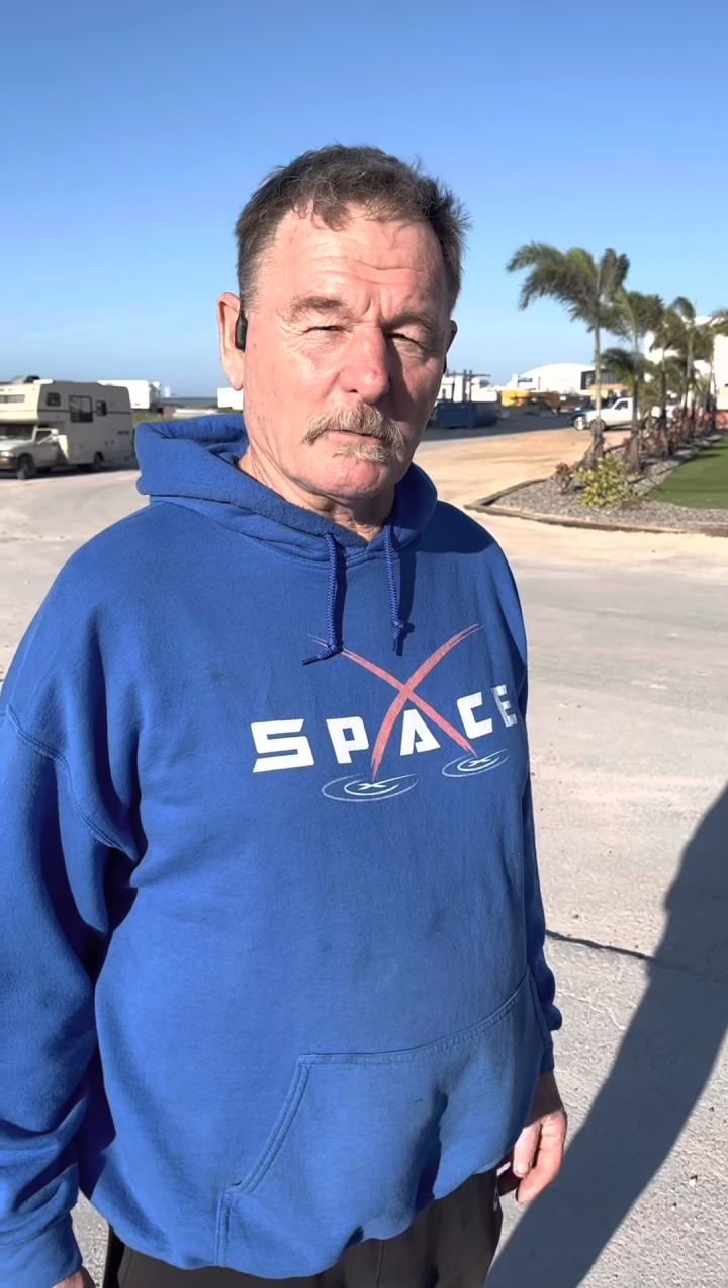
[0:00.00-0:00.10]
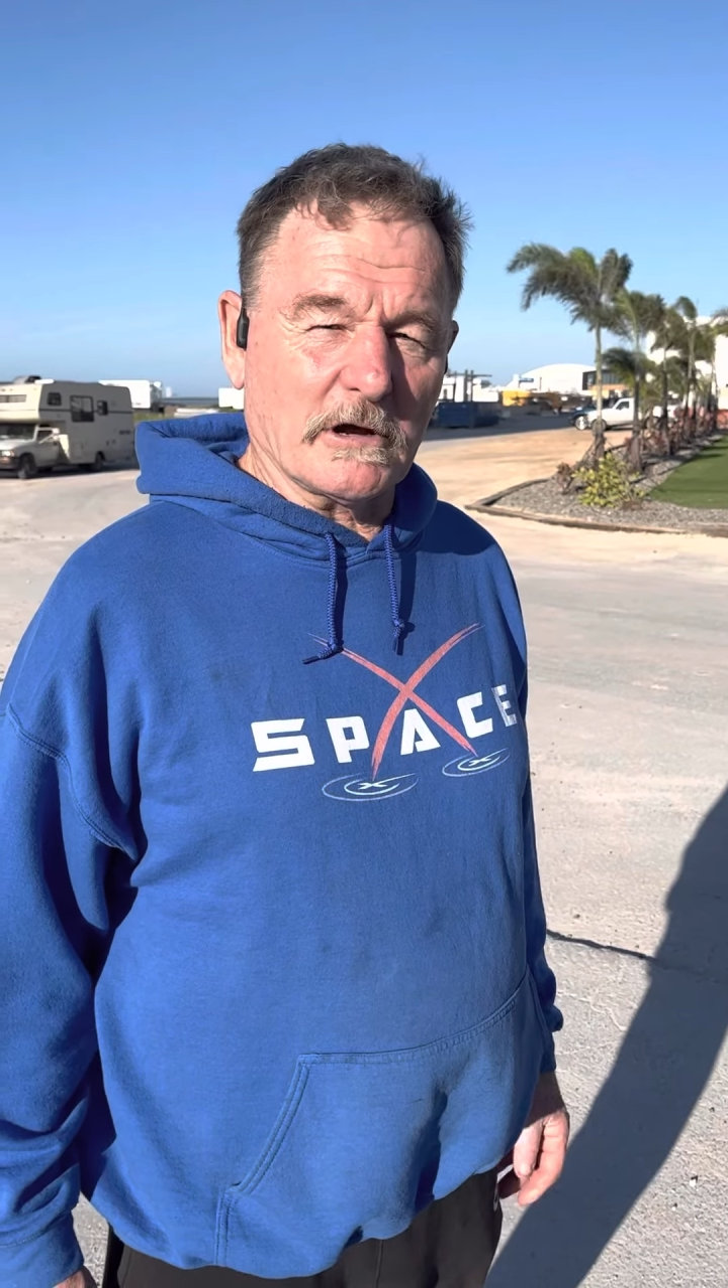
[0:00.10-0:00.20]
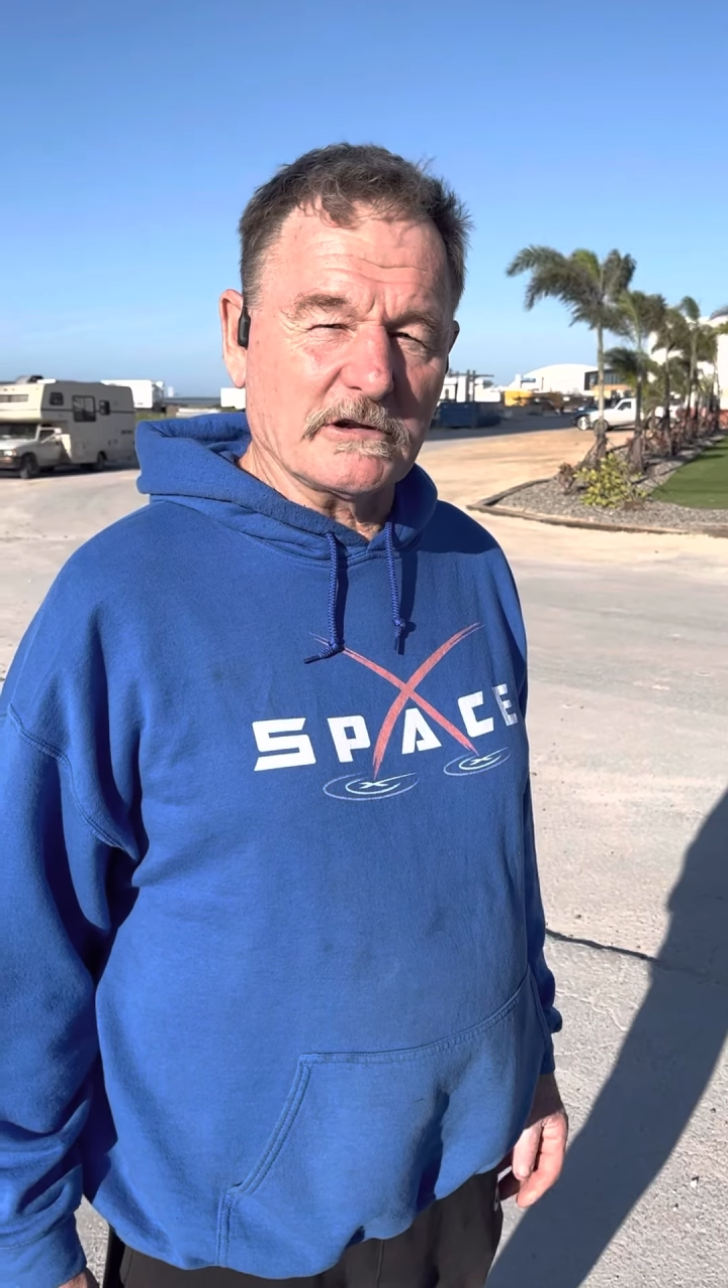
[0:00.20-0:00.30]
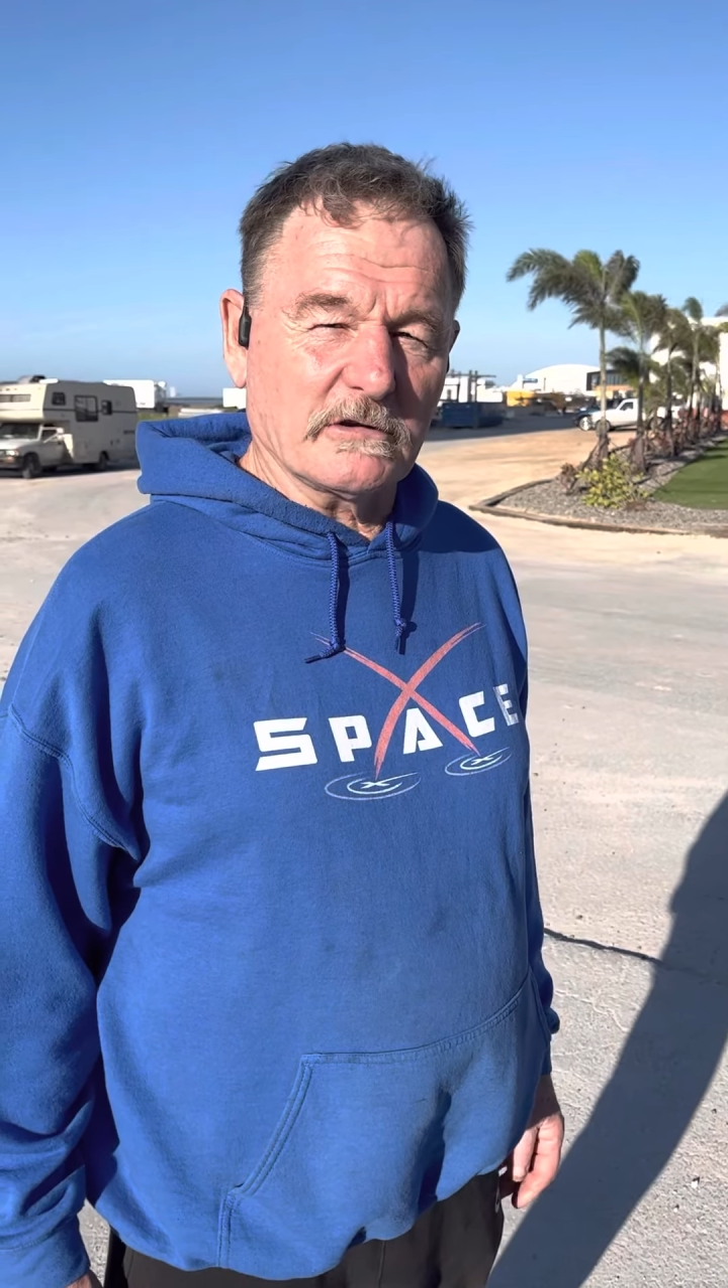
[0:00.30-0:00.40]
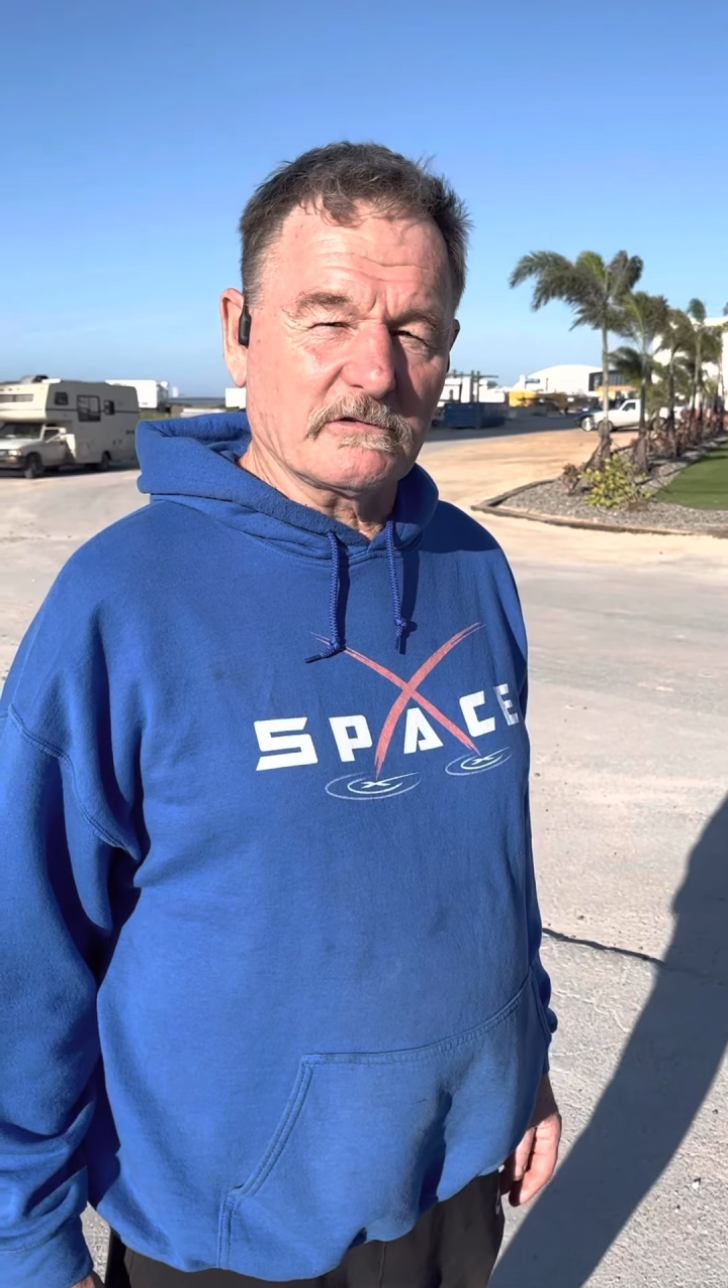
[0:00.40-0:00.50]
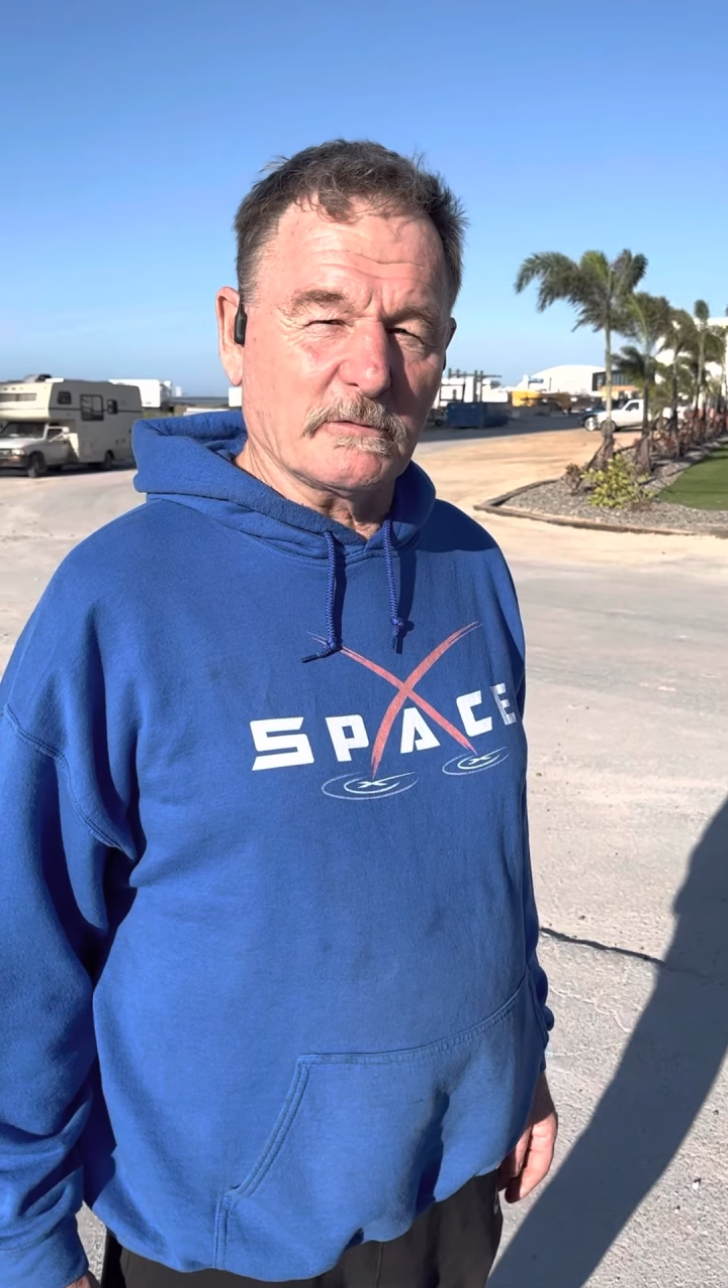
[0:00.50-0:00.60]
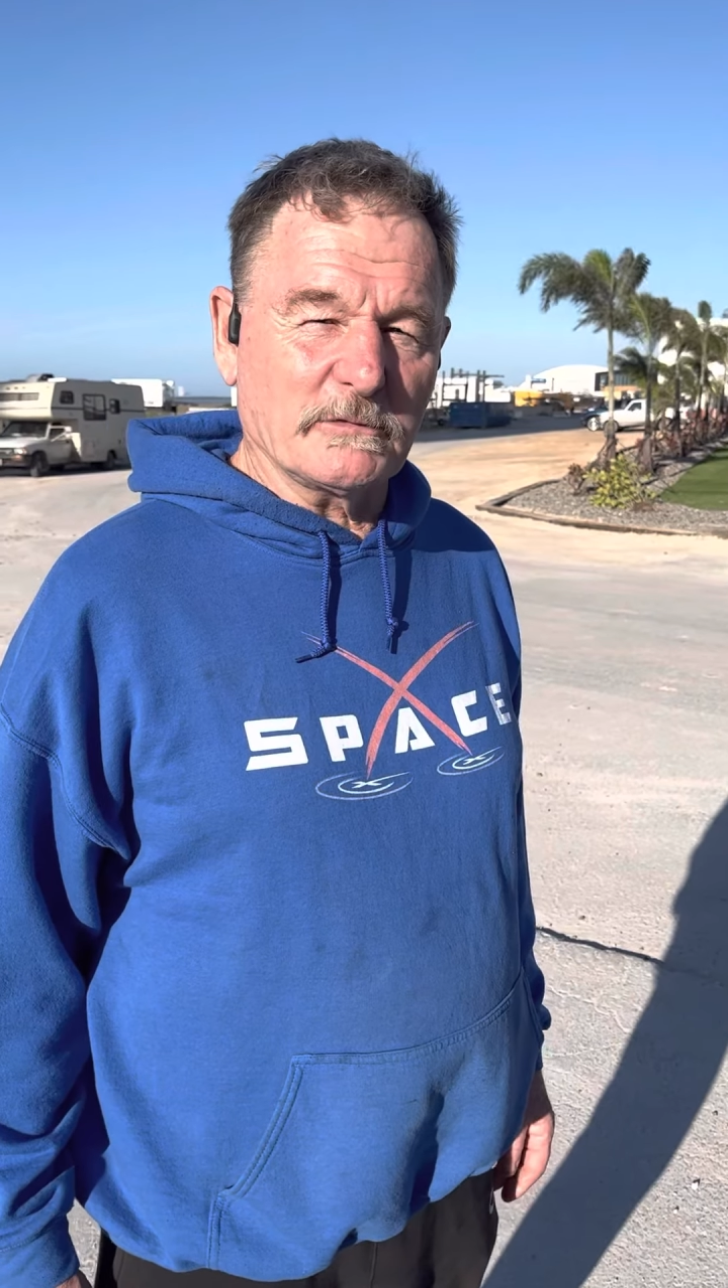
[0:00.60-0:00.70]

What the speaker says: on YouTube.